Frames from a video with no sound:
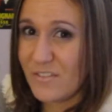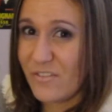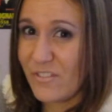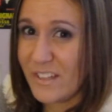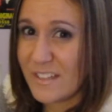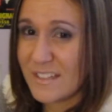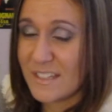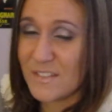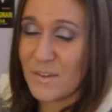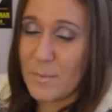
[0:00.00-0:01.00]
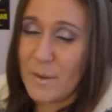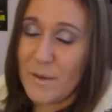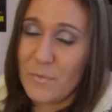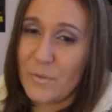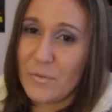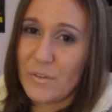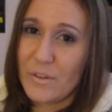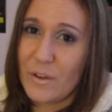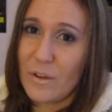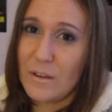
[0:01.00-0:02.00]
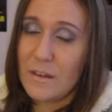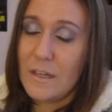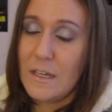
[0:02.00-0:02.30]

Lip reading: fixed, and it's very painful for the dog.